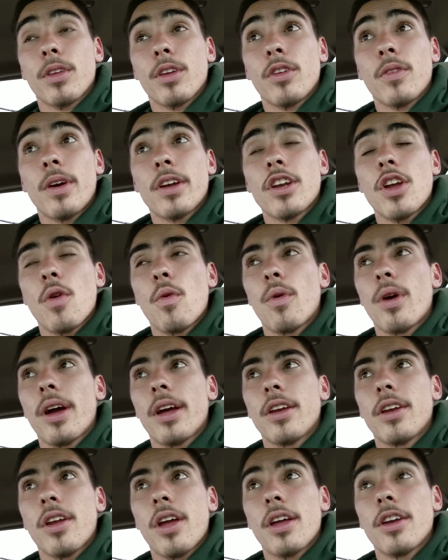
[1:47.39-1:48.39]
I know
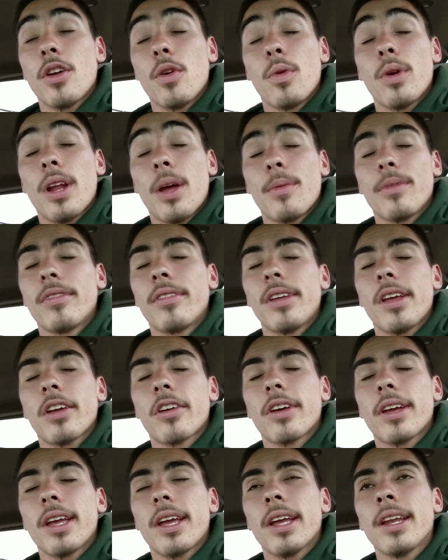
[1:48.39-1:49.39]
when I was a
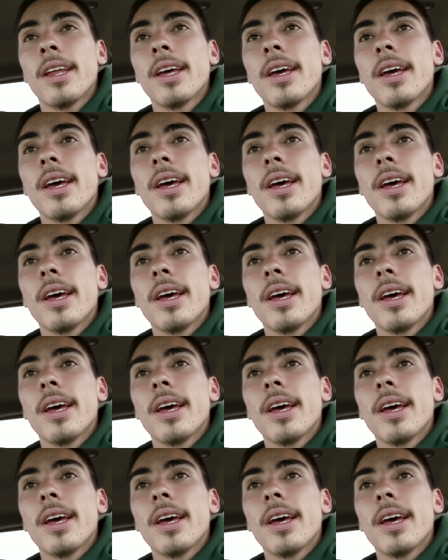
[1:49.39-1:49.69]
younger kid,